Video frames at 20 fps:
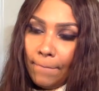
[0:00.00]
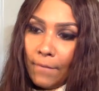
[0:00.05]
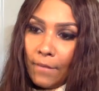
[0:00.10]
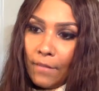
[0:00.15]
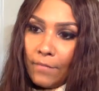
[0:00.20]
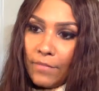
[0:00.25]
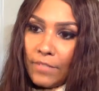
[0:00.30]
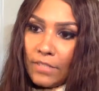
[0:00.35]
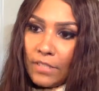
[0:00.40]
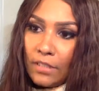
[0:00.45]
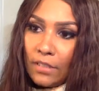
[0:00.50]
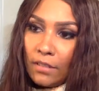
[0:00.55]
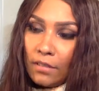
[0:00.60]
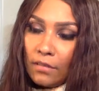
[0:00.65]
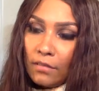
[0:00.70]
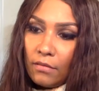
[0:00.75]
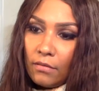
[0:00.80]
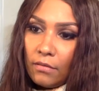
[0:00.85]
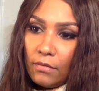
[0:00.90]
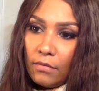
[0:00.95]
Let me see.
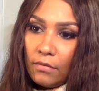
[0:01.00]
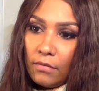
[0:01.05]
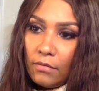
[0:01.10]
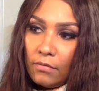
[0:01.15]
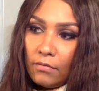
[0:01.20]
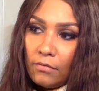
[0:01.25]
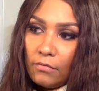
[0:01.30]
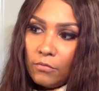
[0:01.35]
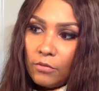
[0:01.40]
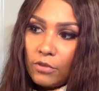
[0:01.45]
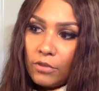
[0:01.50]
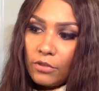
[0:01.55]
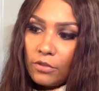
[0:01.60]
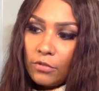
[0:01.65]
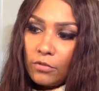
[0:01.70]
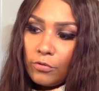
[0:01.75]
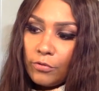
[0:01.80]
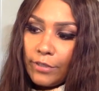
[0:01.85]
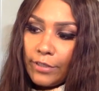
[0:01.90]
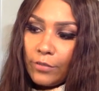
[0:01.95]
What's the
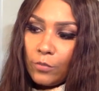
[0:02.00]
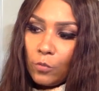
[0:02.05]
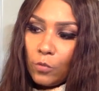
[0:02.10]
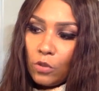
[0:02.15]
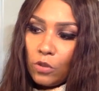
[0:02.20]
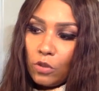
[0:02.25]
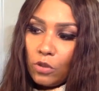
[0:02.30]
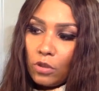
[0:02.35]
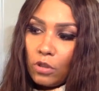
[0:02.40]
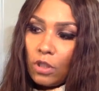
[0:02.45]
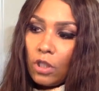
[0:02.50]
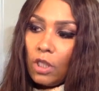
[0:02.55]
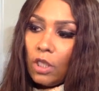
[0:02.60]
correct word?